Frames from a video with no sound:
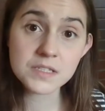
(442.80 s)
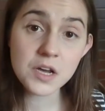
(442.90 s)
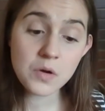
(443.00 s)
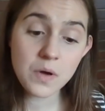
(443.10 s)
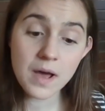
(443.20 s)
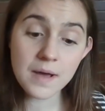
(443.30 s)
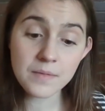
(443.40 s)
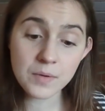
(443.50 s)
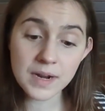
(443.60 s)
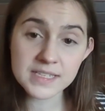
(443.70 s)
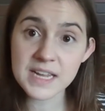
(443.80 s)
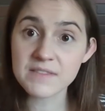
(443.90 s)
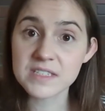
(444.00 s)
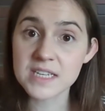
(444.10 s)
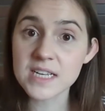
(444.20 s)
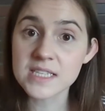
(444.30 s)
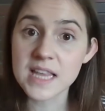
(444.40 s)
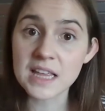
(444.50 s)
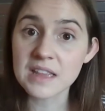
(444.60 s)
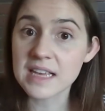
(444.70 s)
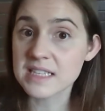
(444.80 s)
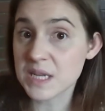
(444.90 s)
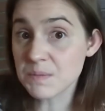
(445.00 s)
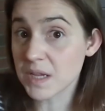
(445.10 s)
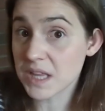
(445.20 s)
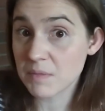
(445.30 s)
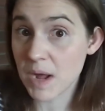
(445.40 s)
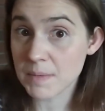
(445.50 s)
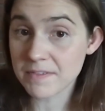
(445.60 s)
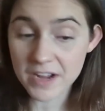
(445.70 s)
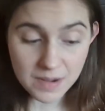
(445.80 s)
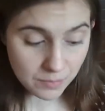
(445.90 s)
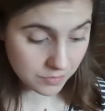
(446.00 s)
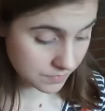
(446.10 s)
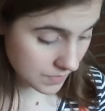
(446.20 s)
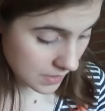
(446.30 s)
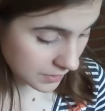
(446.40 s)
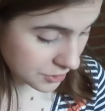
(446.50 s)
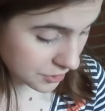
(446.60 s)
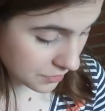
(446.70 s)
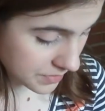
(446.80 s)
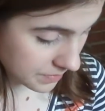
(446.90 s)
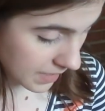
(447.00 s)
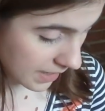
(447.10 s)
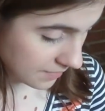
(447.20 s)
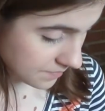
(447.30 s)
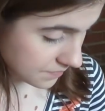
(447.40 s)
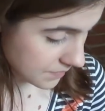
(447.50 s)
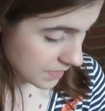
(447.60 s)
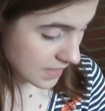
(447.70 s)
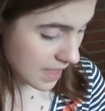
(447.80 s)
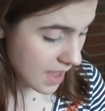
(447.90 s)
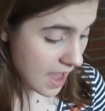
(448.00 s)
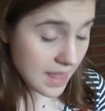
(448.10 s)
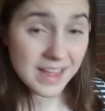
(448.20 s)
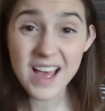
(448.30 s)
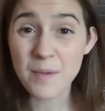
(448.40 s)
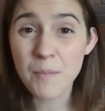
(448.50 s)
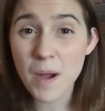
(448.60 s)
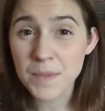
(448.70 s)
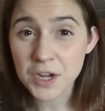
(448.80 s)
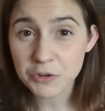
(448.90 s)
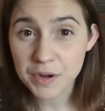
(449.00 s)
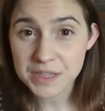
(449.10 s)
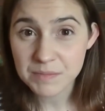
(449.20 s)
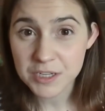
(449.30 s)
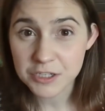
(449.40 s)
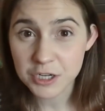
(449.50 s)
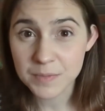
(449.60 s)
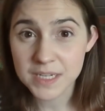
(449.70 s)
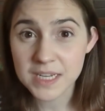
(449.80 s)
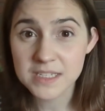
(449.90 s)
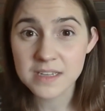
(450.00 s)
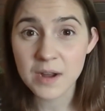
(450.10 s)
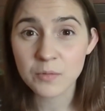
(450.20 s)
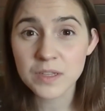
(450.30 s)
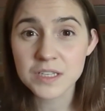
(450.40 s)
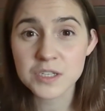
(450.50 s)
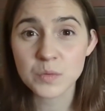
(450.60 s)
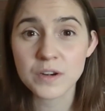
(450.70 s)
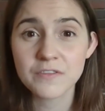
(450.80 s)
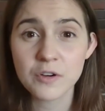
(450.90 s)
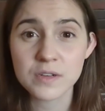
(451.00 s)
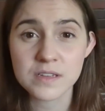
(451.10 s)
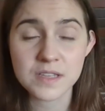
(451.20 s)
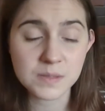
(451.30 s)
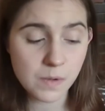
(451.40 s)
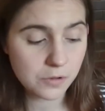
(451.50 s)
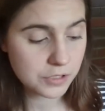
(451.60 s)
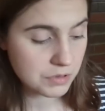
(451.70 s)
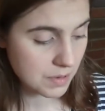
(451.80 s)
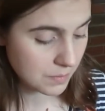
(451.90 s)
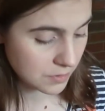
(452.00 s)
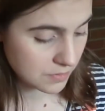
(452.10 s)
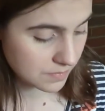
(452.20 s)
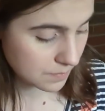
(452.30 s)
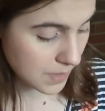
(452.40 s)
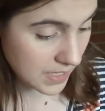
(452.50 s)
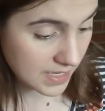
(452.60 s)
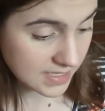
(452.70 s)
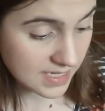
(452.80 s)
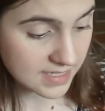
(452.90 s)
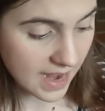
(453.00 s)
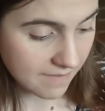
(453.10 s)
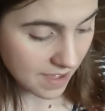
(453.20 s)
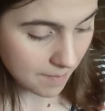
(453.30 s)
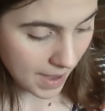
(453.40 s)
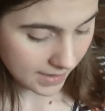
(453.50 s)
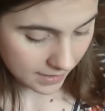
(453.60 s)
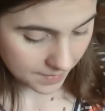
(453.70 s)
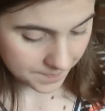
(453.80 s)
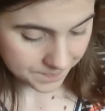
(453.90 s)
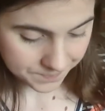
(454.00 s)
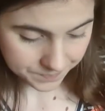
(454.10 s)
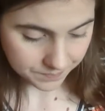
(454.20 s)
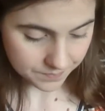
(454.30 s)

So when I saved the seeds, they seemed like they might be viable. I'll let you know someday. I'm not growing them this year because I really just want to focus on smaller cucumbers, but it's nice to have that backup.